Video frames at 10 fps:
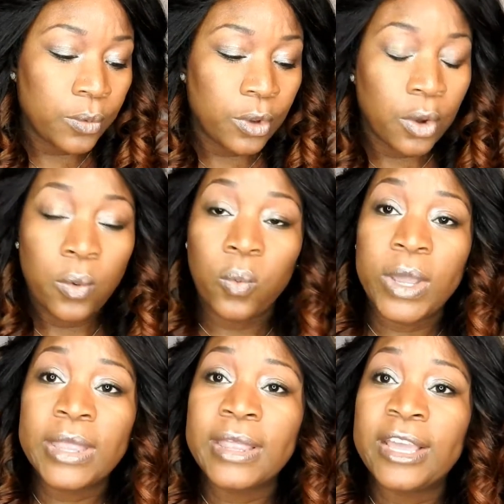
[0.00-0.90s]
know
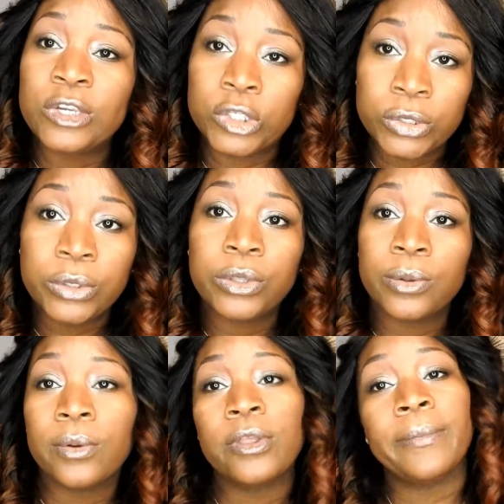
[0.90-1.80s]
when they should
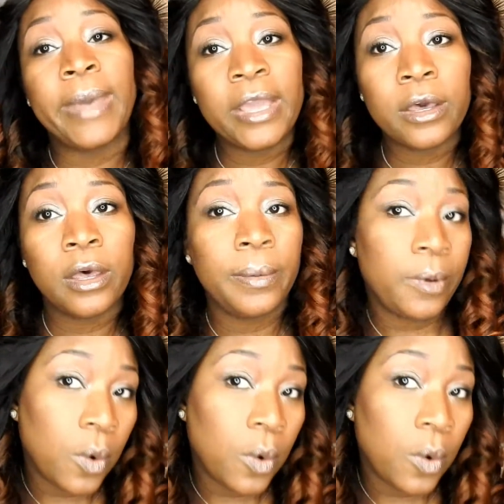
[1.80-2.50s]
throw their makeup